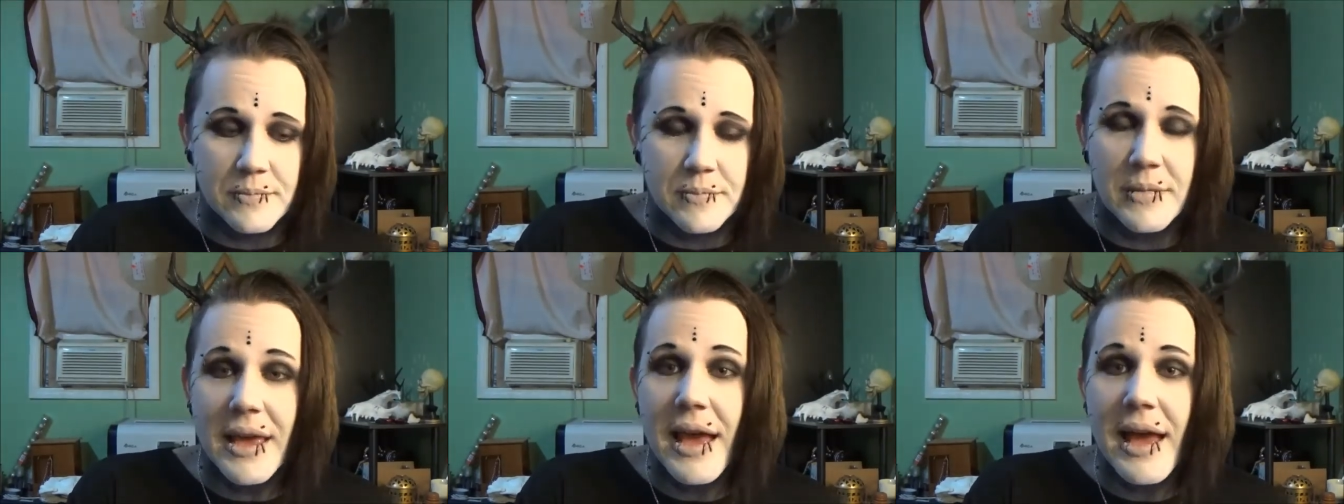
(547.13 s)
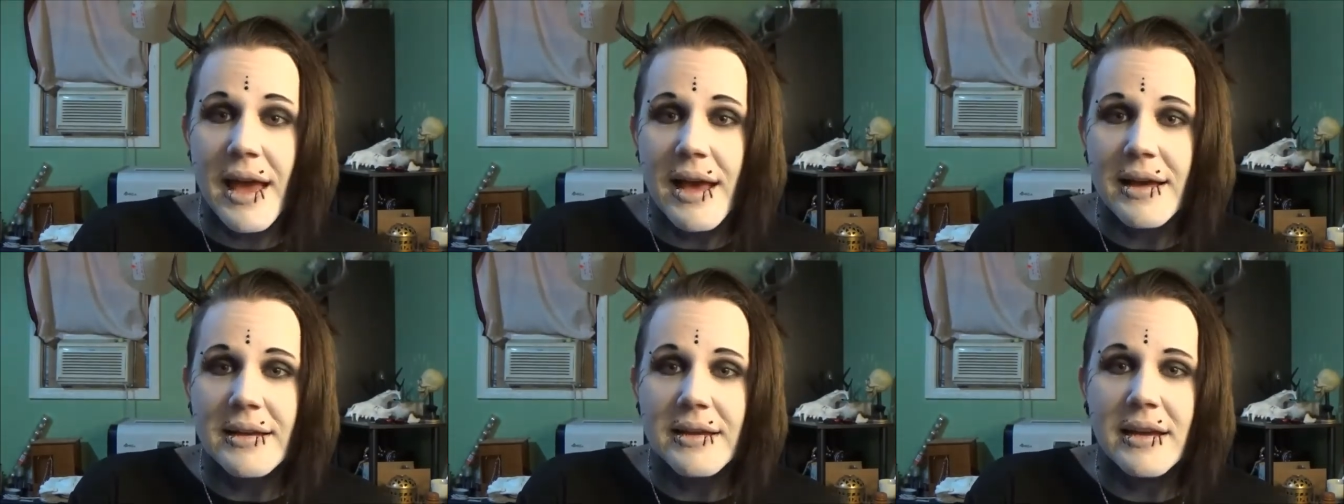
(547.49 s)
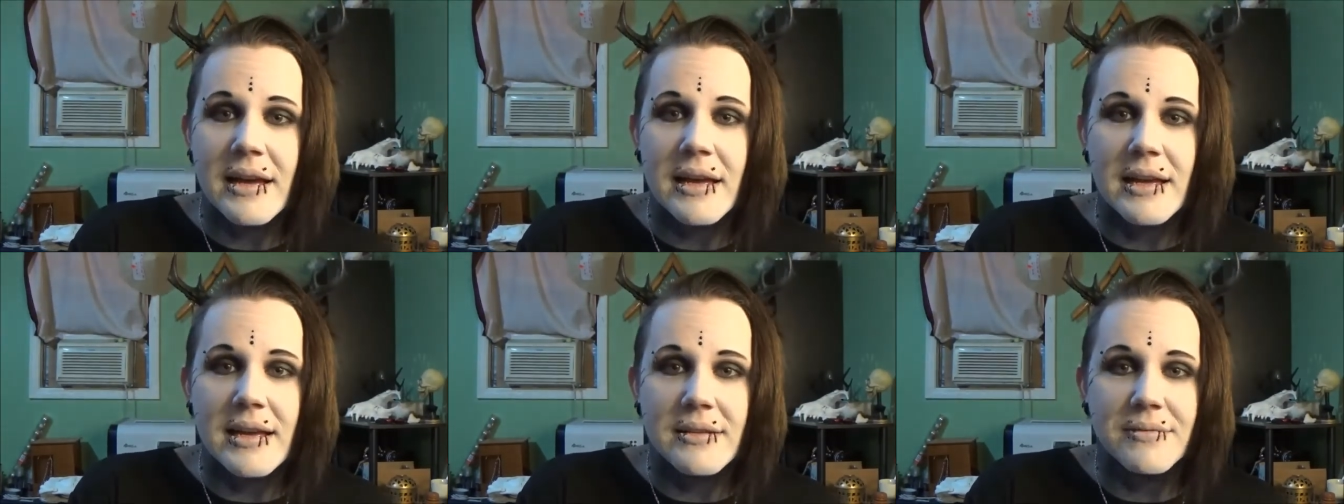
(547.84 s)
yeah,
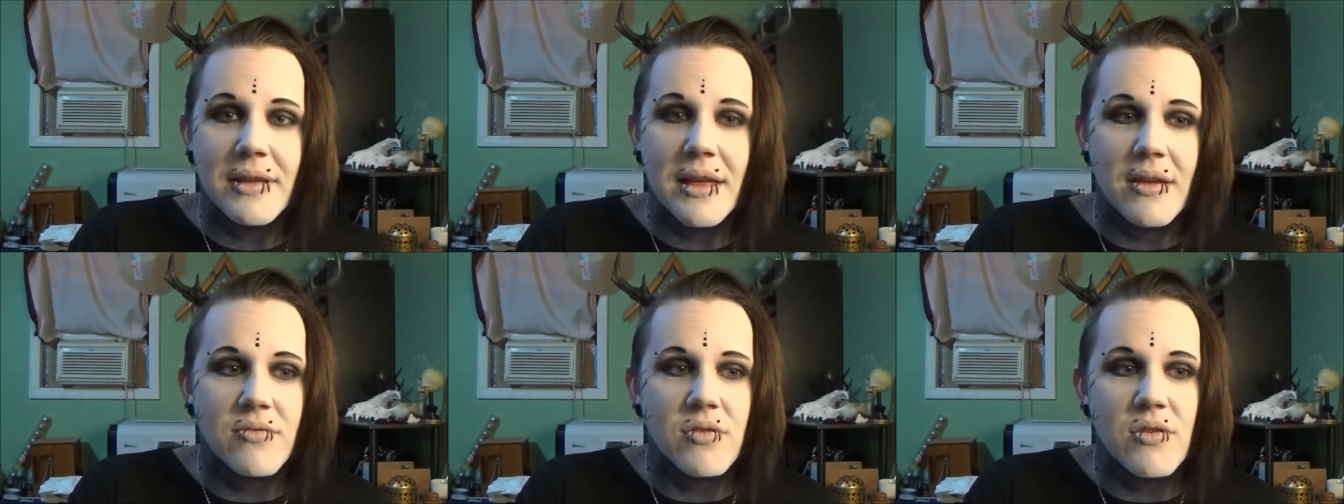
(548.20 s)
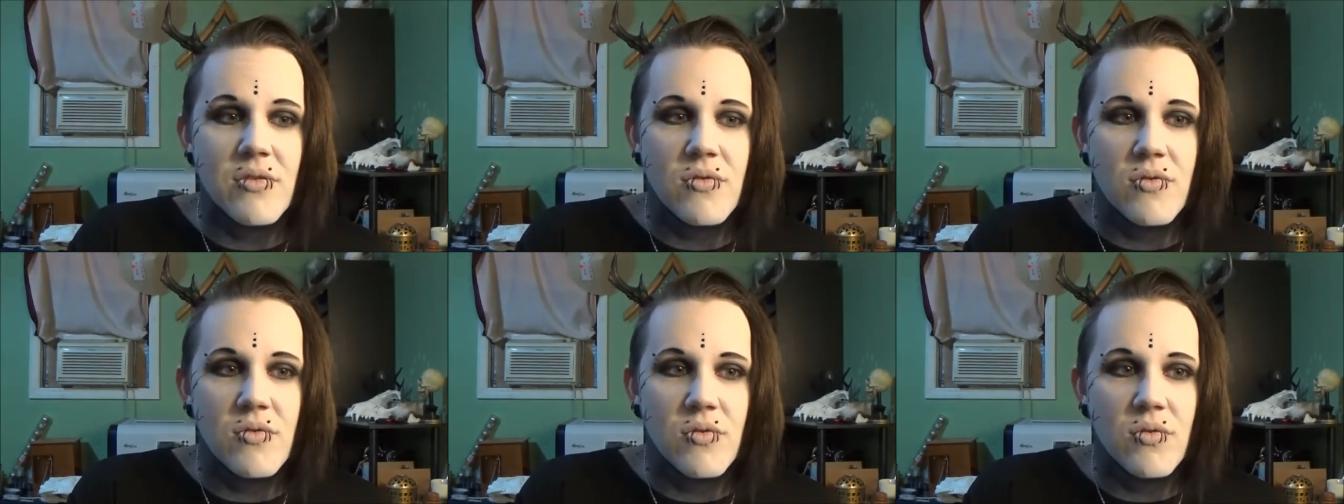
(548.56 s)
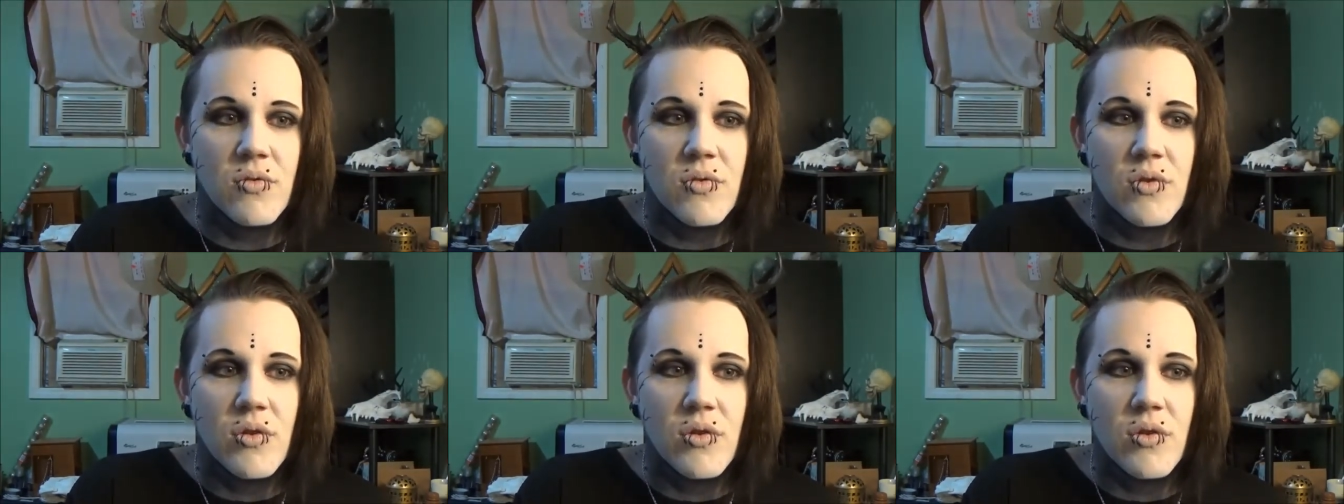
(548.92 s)
uh, if you